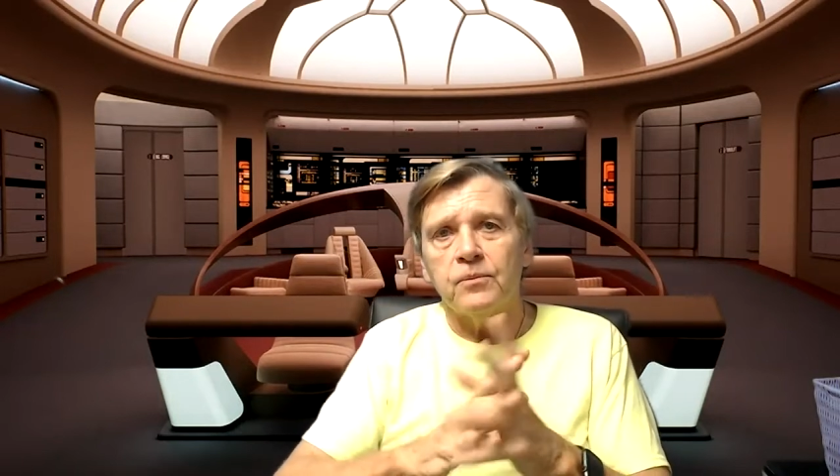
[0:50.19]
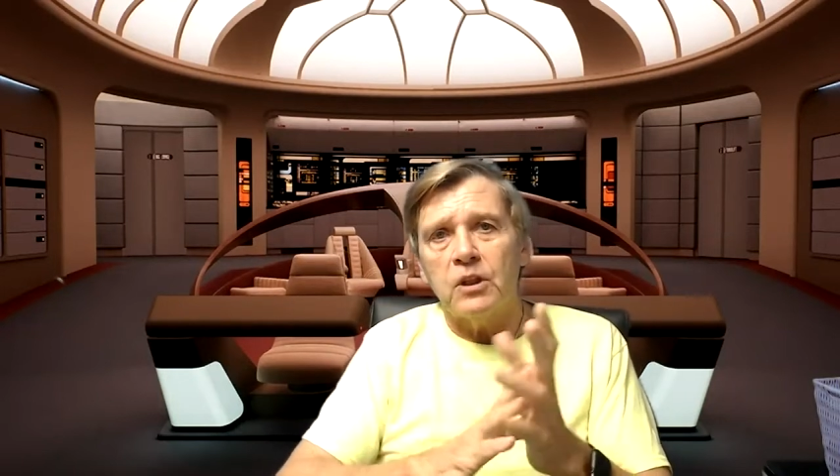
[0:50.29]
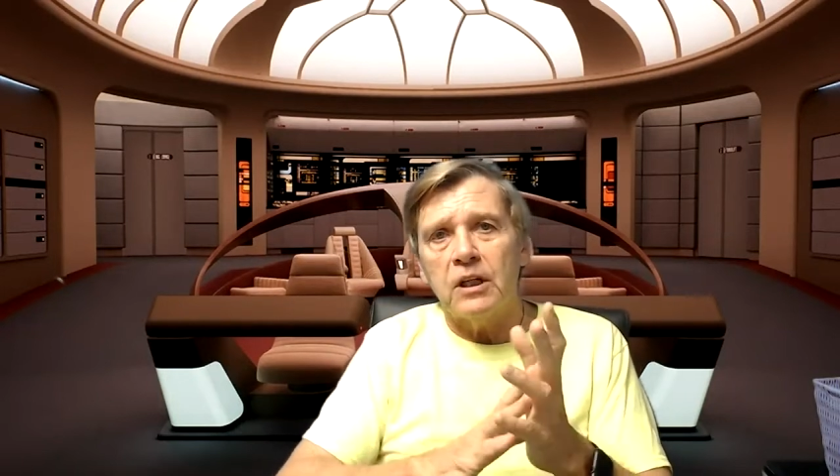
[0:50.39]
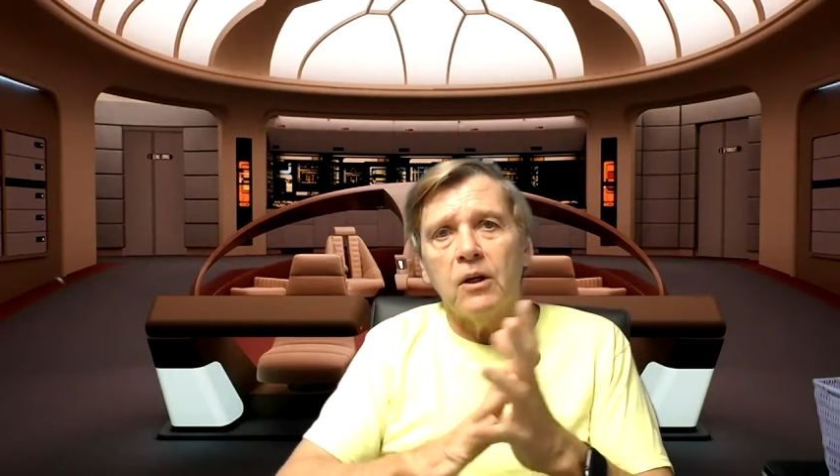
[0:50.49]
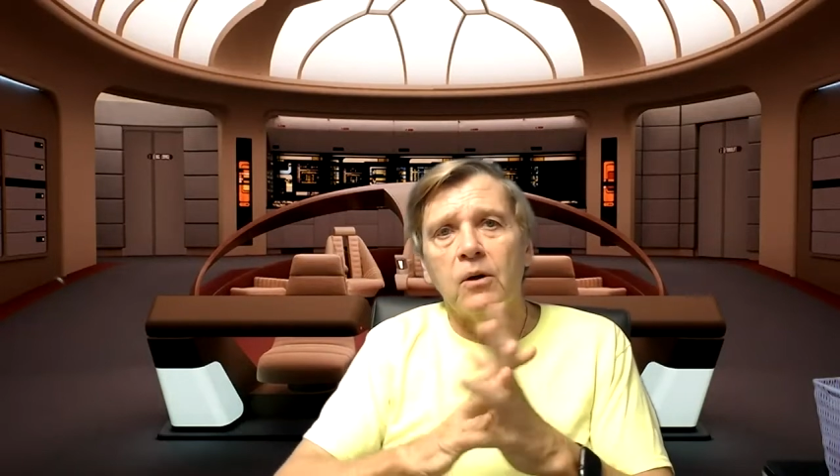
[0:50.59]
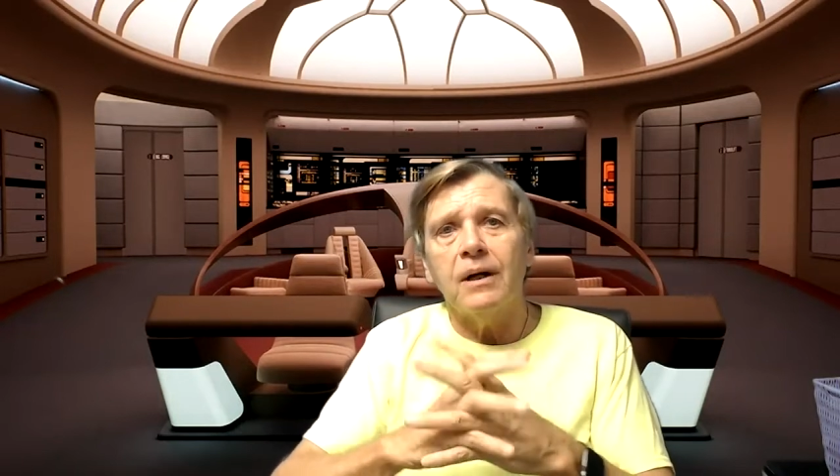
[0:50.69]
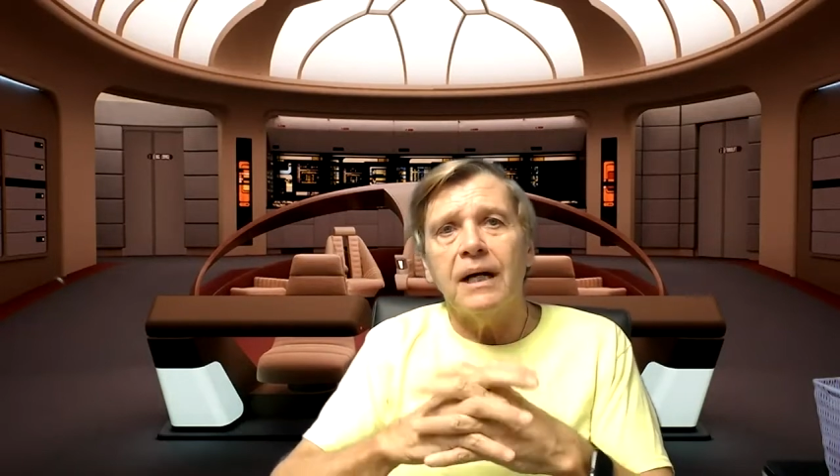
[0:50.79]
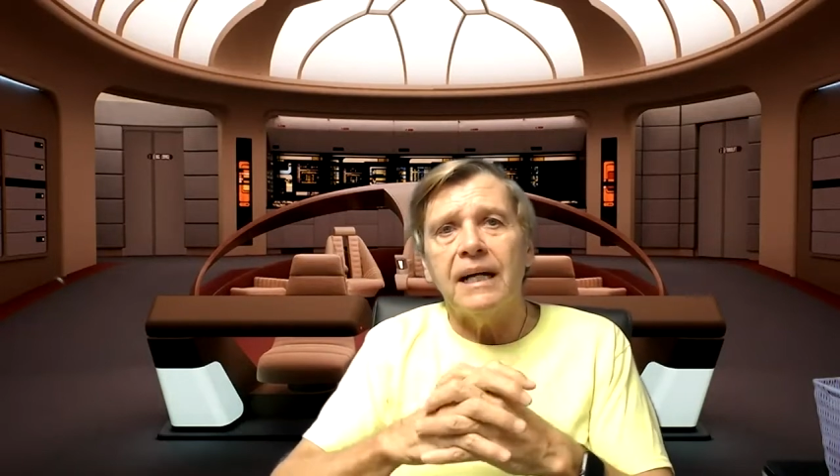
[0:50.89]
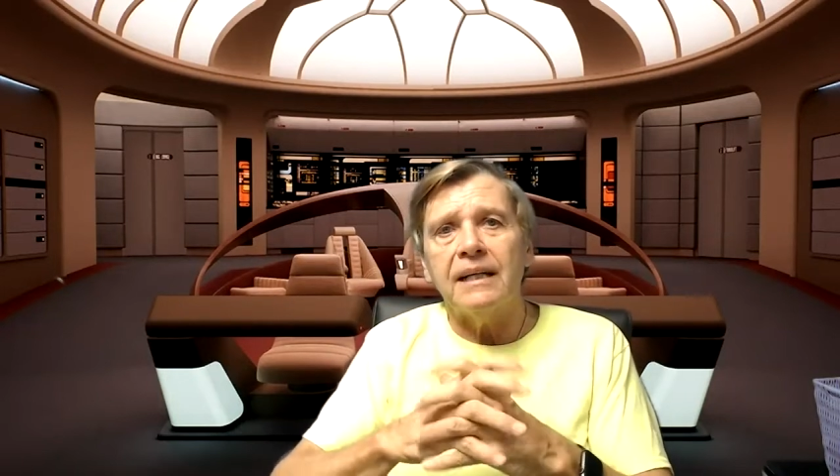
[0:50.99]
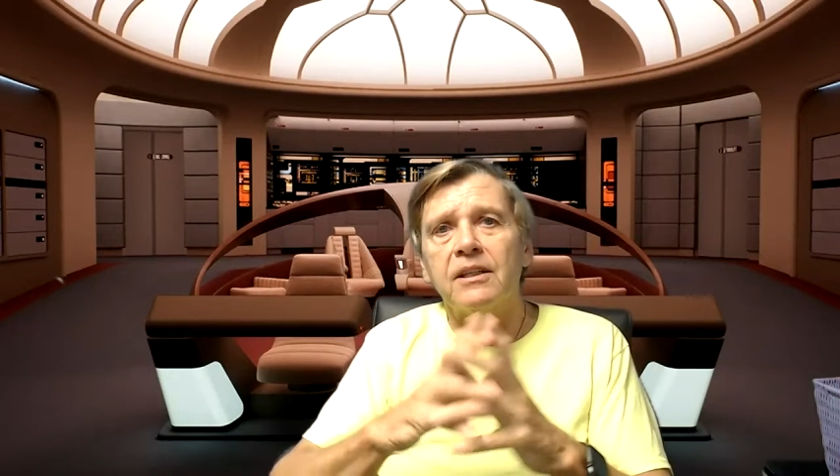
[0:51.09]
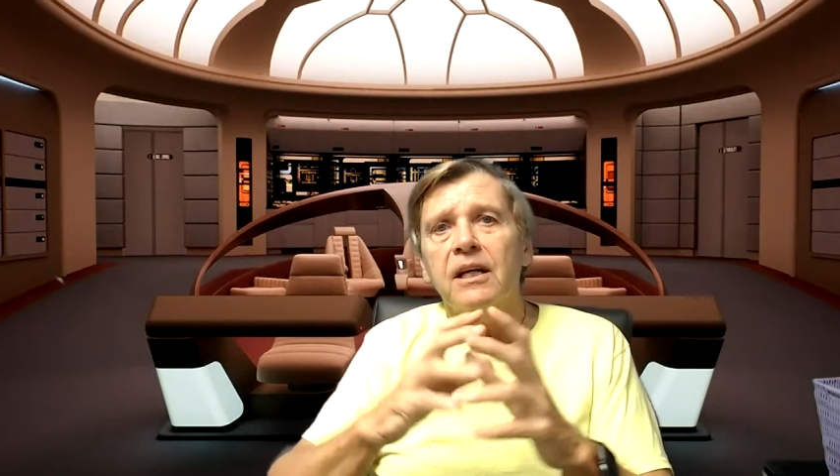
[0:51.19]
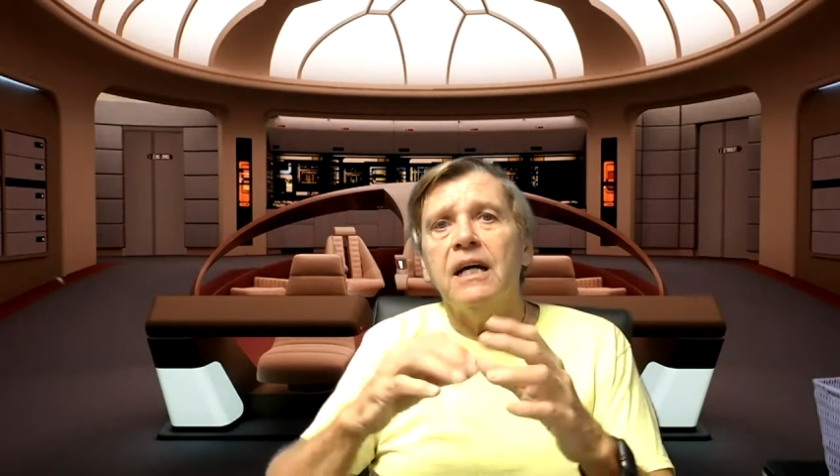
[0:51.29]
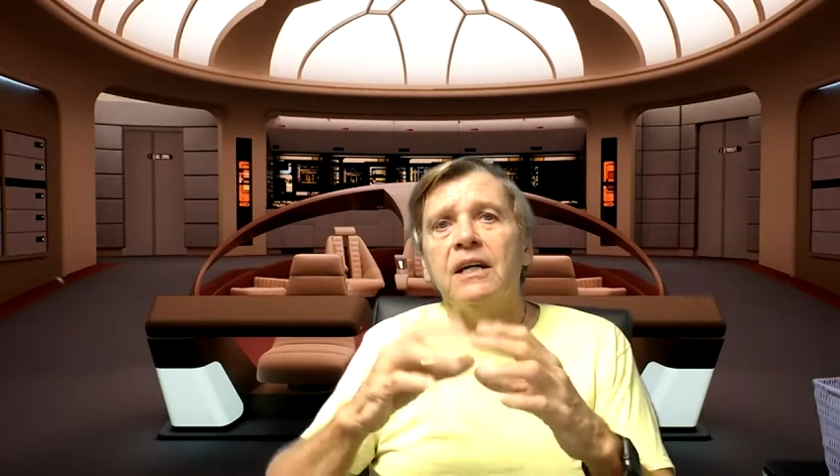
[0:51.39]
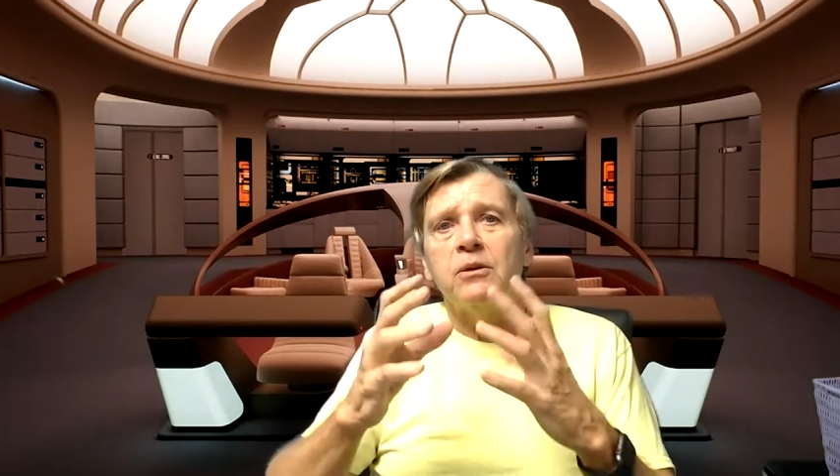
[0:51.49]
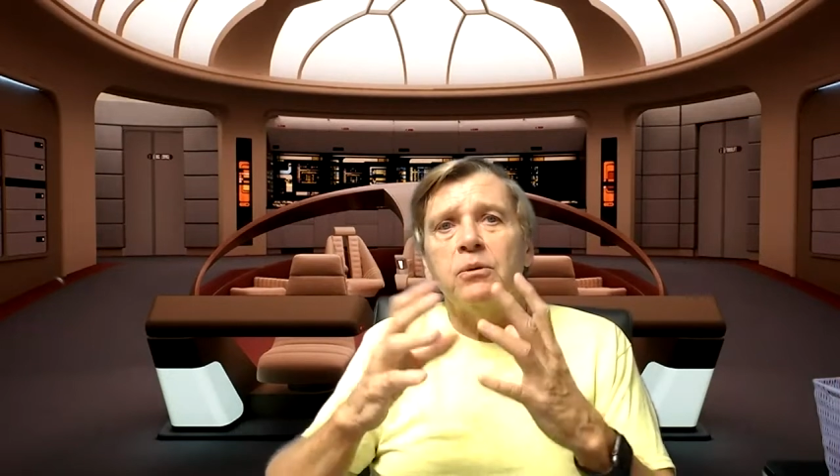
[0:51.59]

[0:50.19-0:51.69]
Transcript: and then